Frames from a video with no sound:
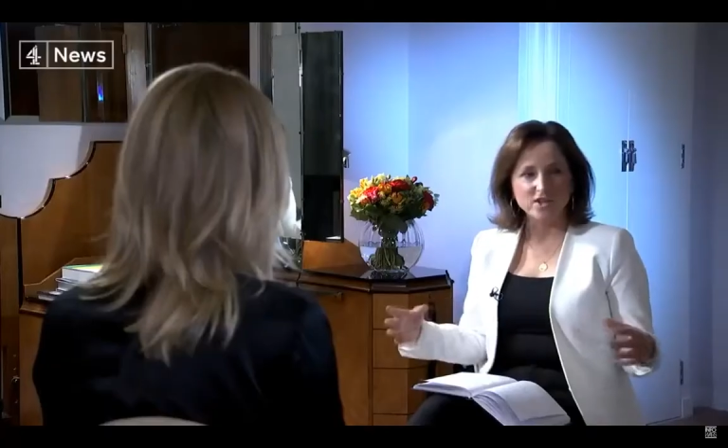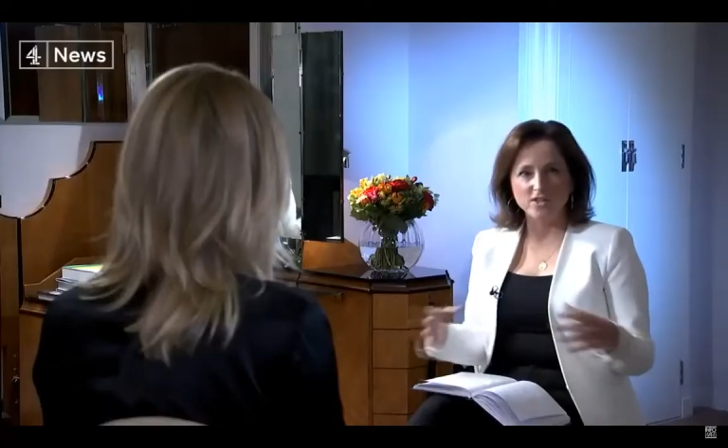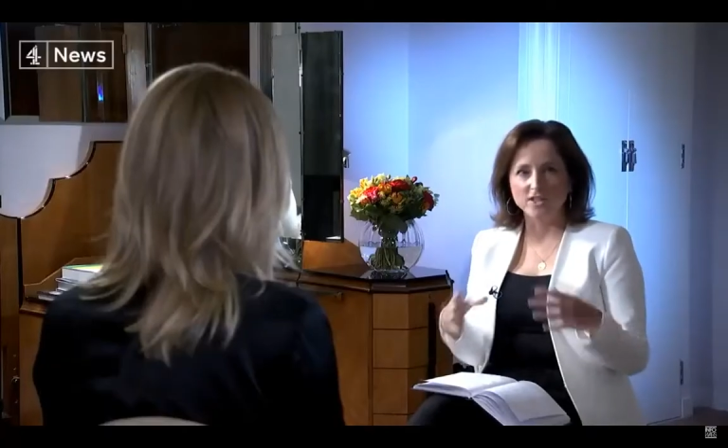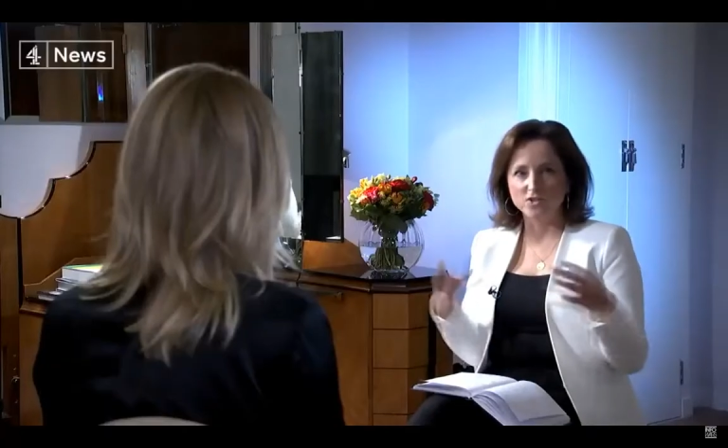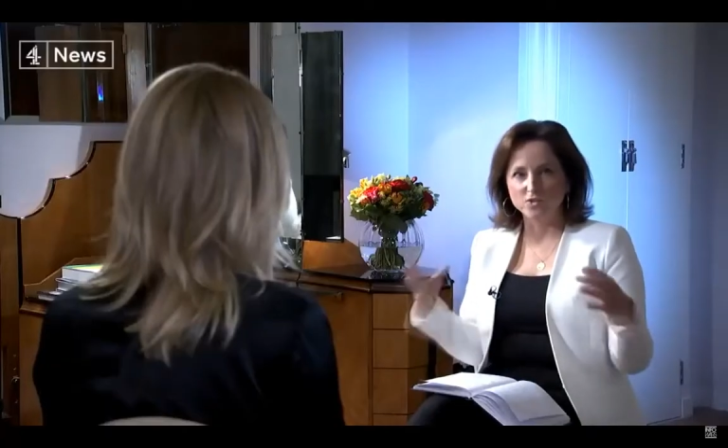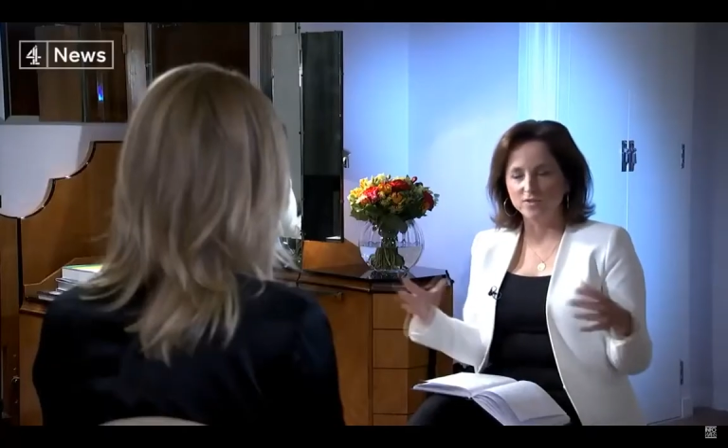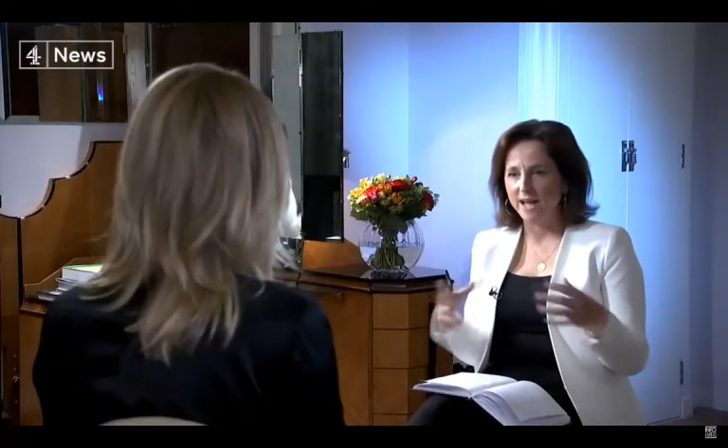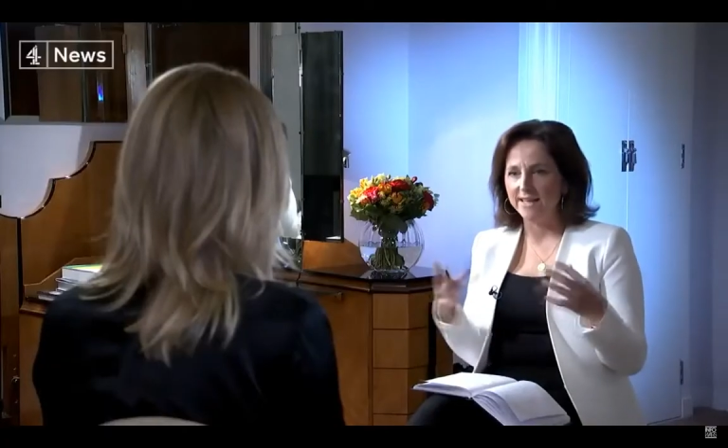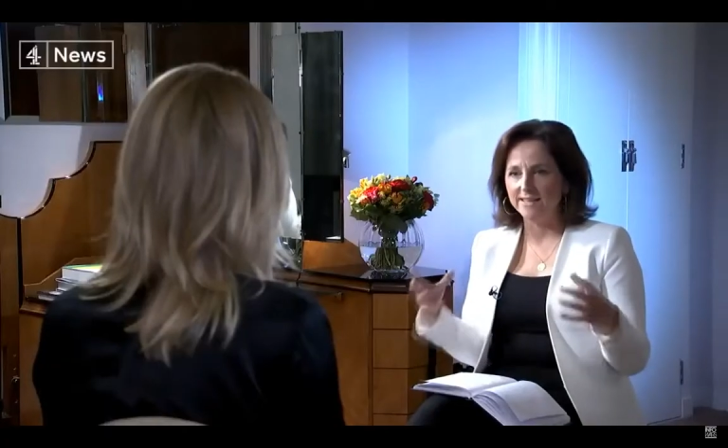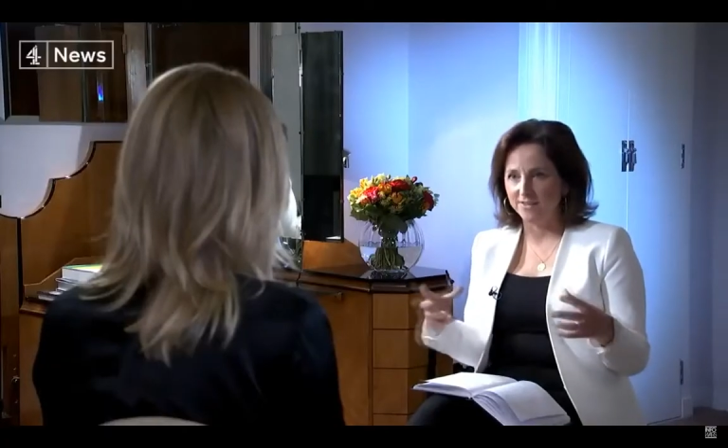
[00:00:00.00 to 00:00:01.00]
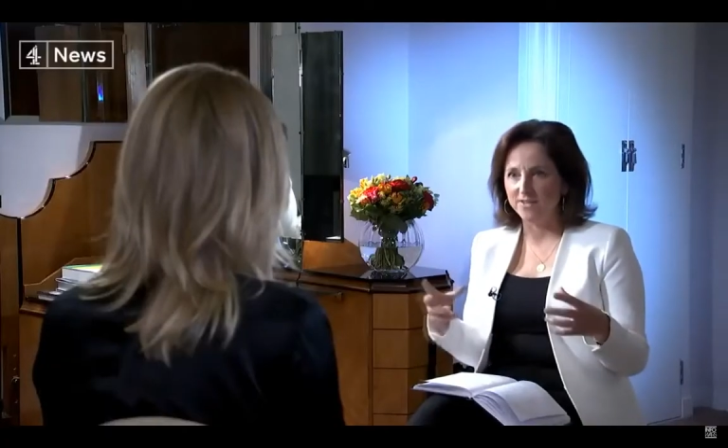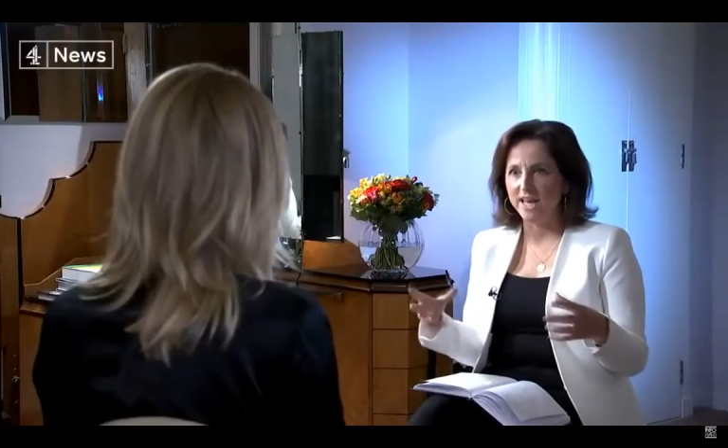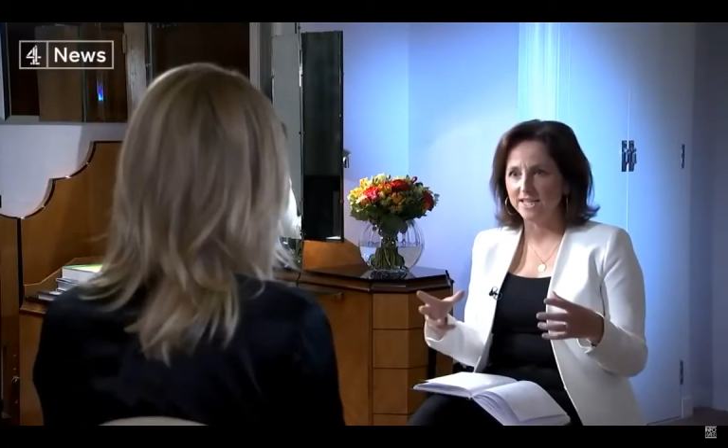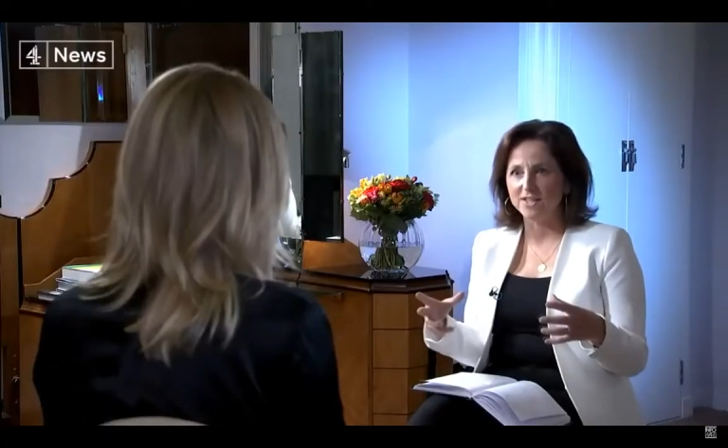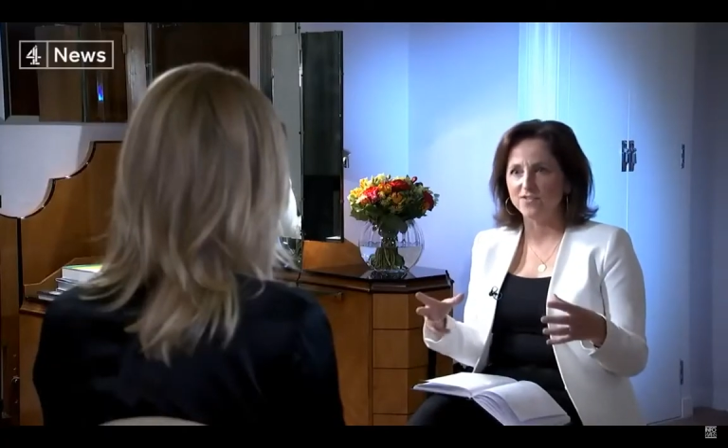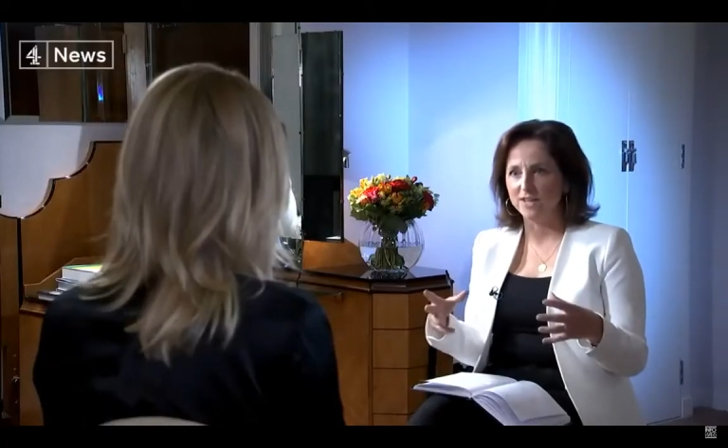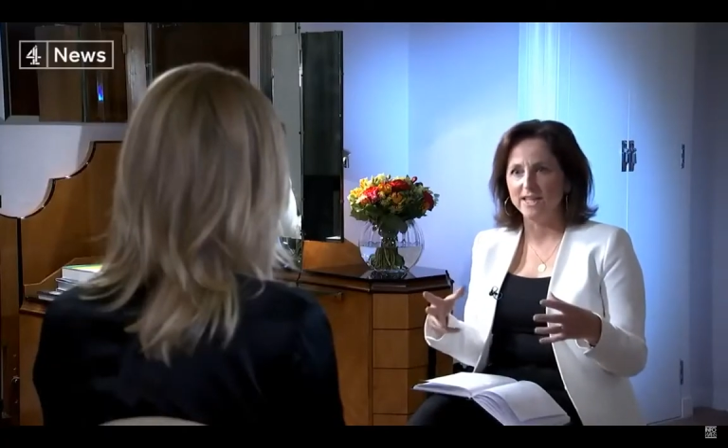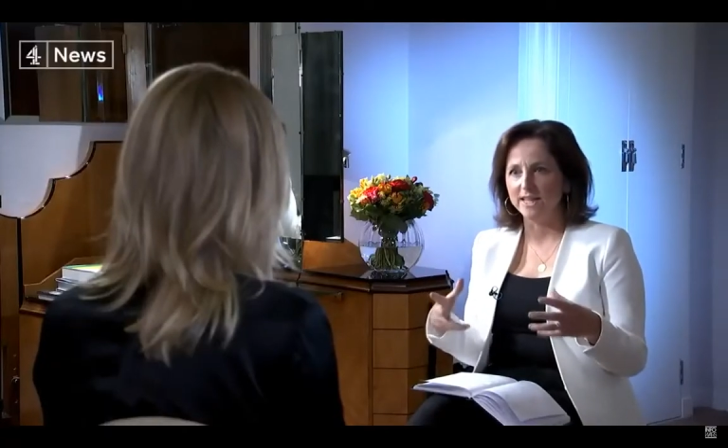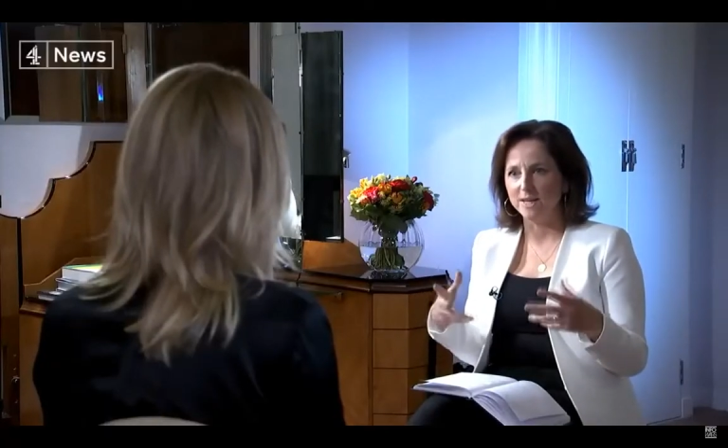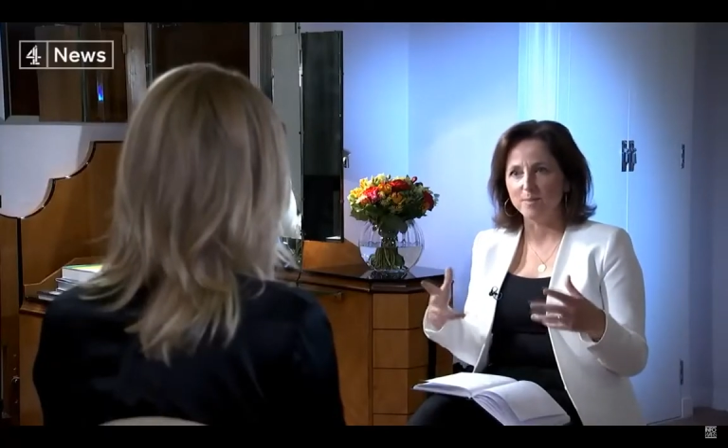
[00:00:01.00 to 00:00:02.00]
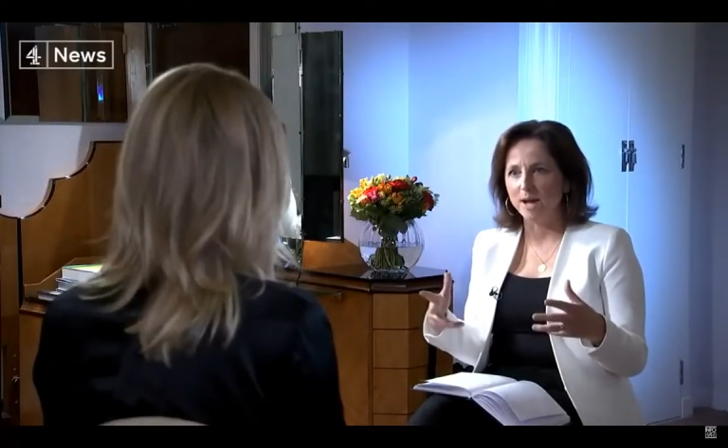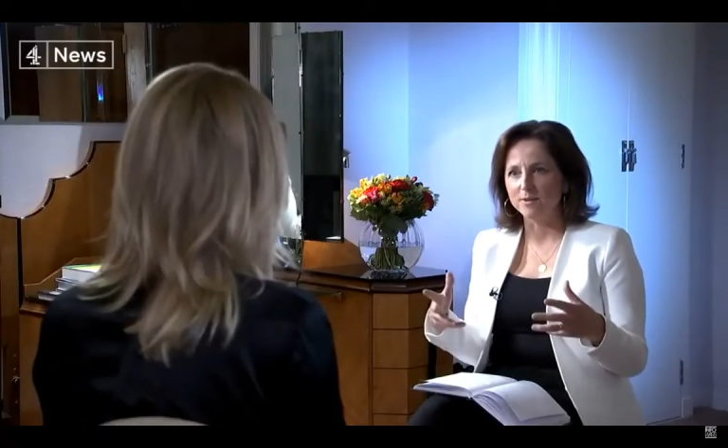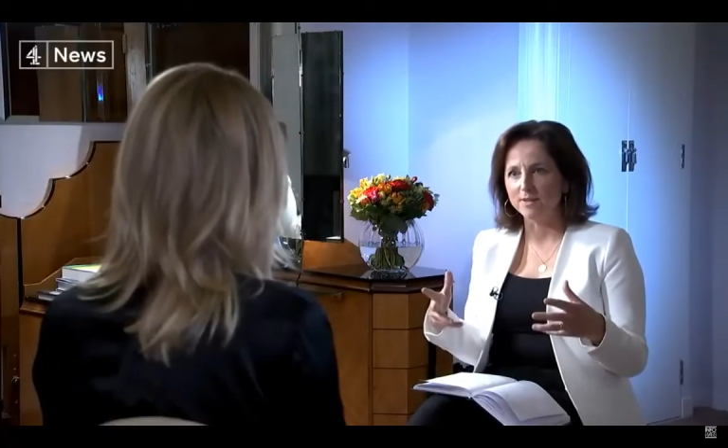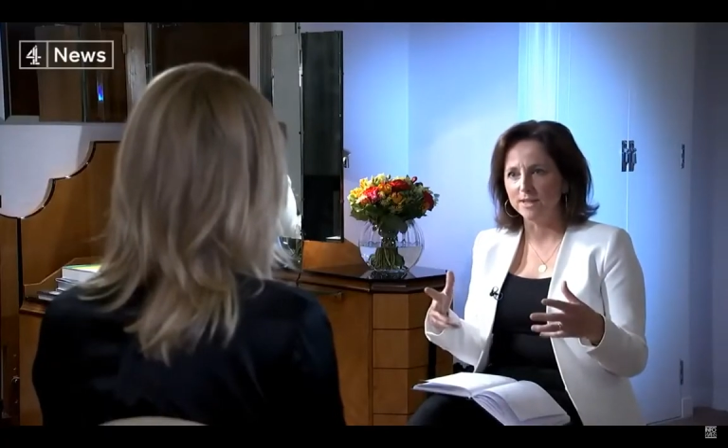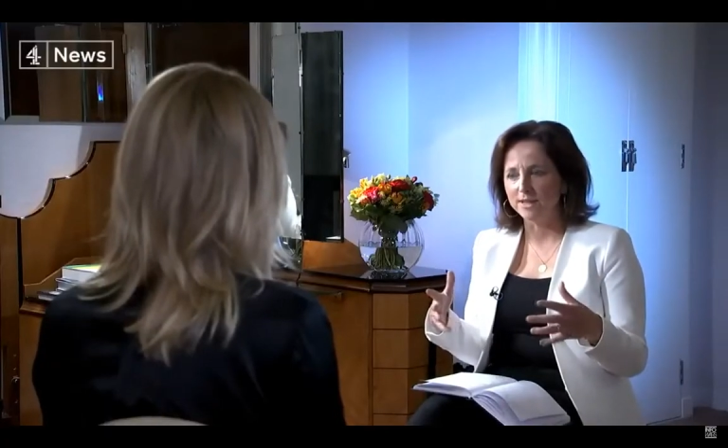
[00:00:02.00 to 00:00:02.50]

certainly a sort of end of days feeling about